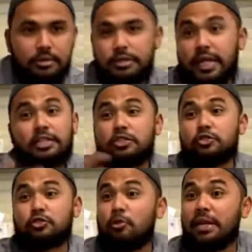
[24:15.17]
there's
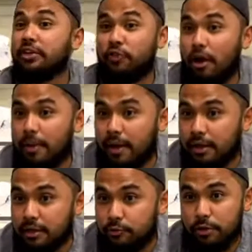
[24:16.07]
so many drama
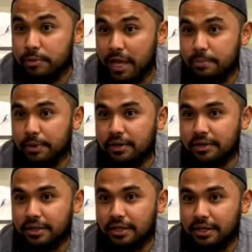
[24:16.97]
will be happen,
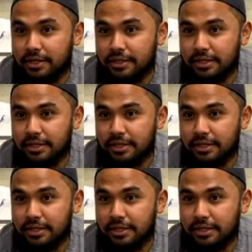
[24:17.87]
yeah,